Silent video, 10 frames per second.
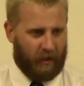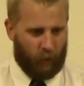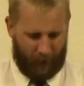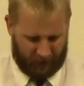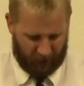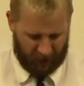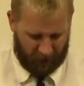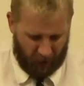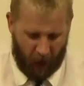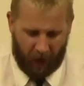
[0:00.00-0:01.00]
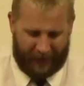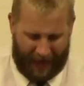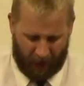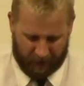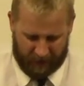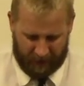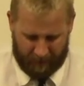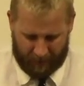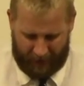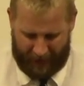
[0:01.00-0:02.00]
When you're going to call out
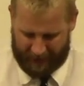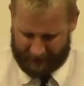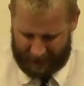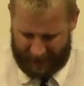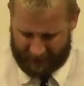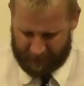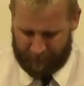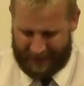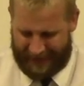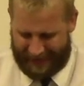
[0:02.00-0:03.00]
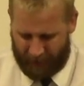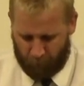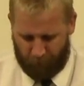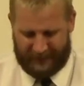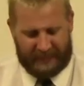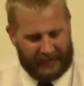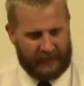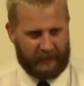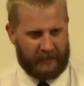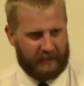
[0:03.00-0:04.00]
as, as being
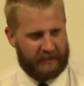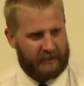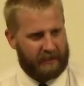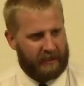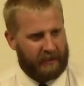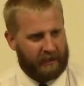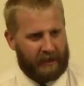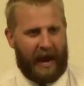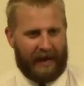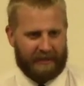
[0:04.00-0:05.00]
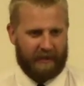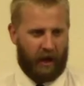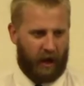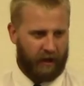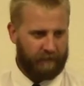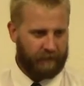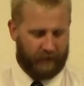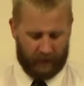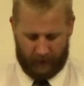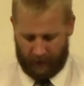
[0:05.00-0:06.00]
ridiculous God's law.
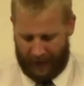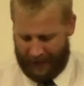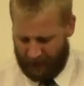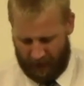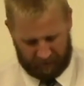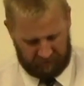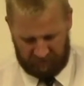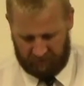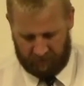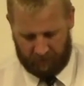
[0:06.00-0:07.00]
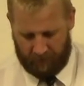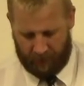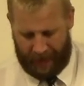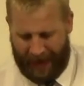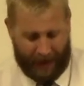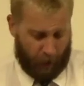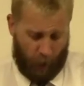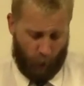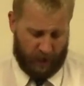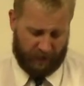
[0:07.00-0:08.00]
And look, I don't
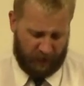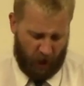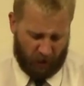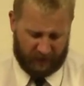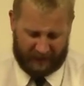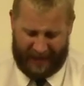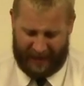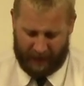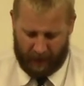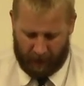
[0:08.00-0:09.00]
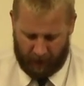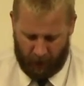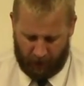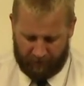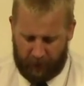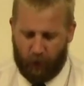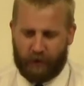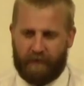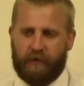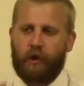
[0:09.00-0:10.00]
know if you don't stand, you know, if you
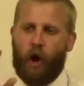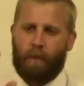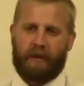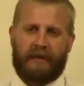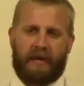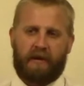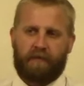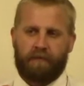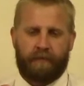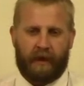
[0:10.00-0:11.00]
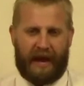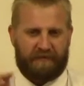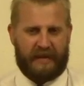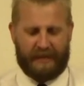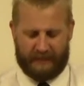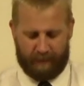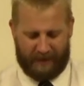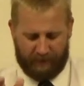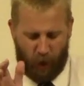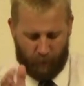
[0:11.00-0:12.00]
don't, if you don't believe, and I've said this in the
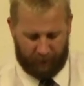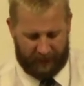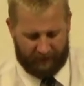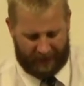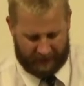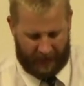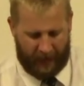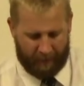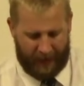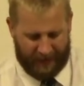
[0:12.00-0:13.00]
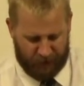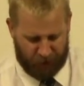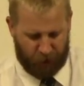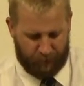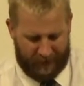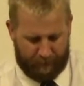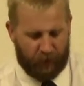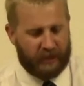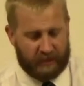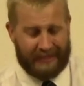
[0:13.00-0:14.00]
past, if you don't believe that sodomites should be
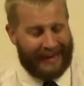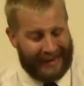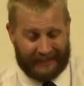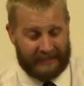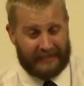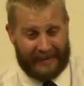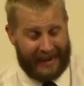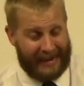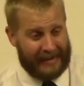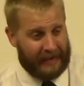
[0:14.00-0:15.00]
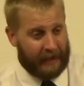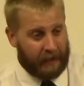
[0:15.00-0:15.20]
put to death today,